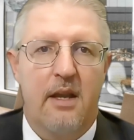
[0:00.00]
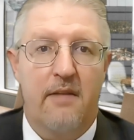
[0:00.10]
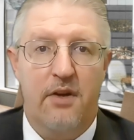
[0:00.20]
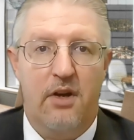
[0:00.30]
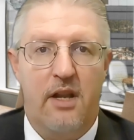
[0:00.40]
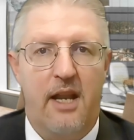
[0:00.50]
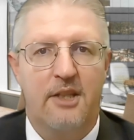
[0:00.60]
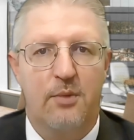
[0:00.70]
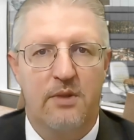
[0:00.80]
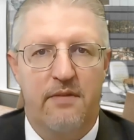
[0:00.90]
If your
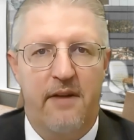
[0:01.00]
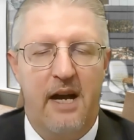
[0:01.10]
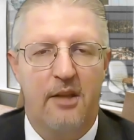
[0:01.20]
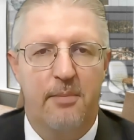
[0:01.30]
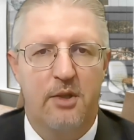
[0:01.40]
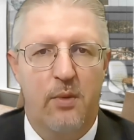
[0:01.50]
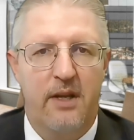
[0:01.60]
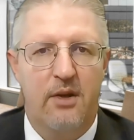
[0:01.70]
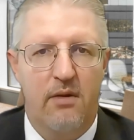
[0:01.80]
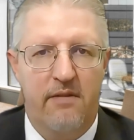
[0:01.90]
case was filed
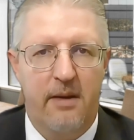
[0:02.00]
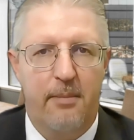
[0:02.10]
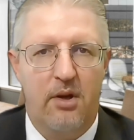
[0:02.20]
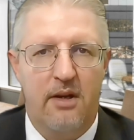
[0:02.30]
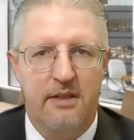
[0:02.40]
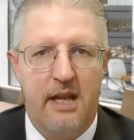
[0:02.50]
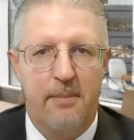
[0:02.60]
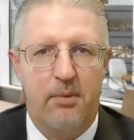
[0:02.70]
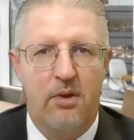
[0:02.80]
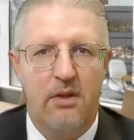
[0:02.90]
between November and
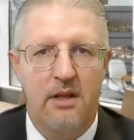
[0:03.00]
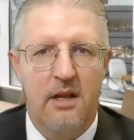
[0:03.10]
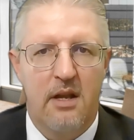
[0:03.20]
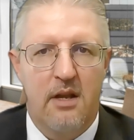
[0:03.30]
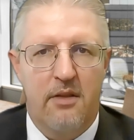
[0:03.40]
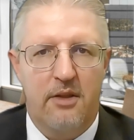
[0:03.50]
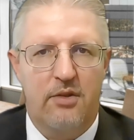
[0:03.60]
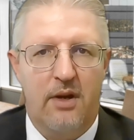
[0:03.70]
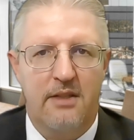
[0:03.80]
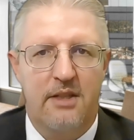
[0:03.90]
April, the
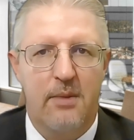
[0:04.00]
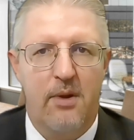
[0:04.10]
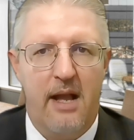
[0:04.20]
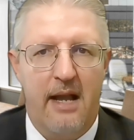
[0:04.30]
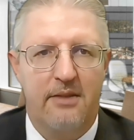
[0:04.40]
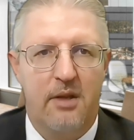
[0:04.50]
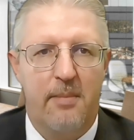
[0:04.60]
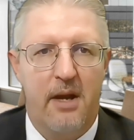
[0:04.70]
trustee will ask